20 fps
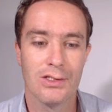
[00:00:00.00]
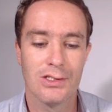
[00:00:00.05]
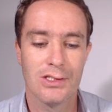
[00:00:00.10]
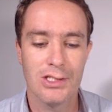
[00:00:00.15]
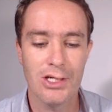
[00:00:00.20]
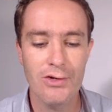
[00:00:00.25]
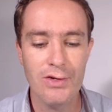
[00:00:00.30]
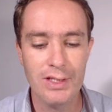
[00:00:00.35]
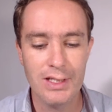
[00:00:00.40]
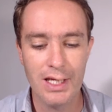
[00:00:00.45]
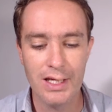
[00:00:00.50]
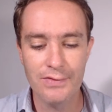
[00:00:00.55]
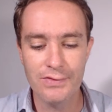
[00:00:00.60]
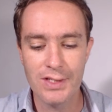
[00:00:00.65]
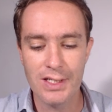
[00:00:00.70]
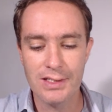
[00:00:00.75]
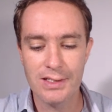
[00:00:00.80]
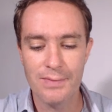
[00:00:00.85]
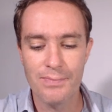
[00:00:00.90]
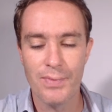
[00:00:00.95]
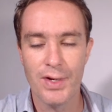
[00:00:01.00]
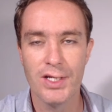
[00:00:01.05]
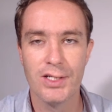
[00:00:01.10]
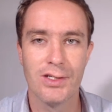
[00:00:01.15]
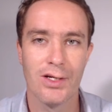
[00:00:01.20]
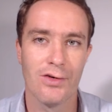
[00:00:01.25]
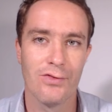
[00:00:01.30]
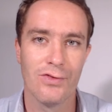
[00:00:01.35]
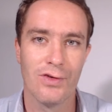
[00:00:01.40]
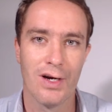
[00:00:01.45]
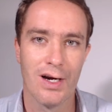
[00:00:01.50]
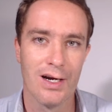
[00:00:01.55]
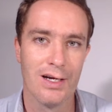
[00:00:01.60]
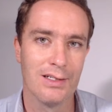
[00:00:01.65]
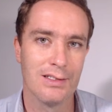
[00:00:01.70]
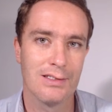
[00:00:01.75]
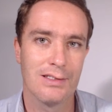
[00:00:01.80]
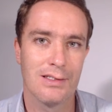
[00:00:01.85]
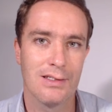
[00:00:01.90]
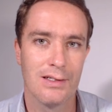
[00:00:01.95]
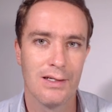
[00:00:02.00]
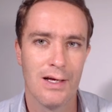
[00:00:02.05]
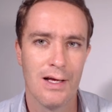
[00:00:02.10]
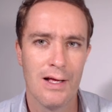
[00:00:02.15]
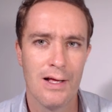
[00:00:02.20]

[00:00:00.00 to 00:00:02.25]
So it gives us a measure of risk.